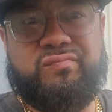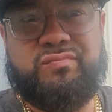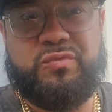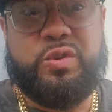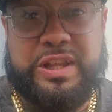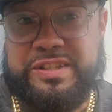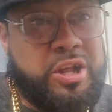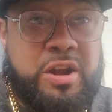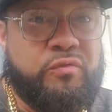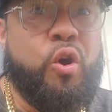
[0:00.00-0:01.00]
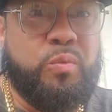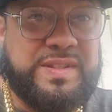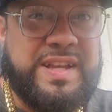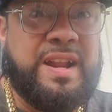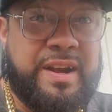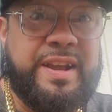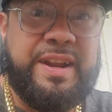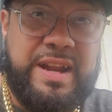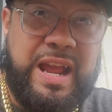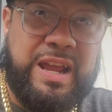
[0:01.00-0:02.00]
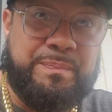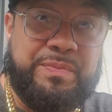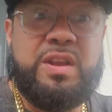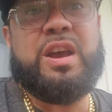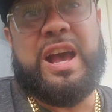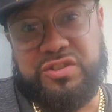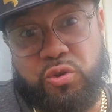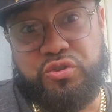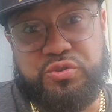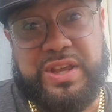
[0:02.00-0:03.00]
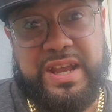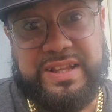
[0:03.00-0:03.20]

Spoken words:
There's nothing wrong with saying a nigga name as long as you can't get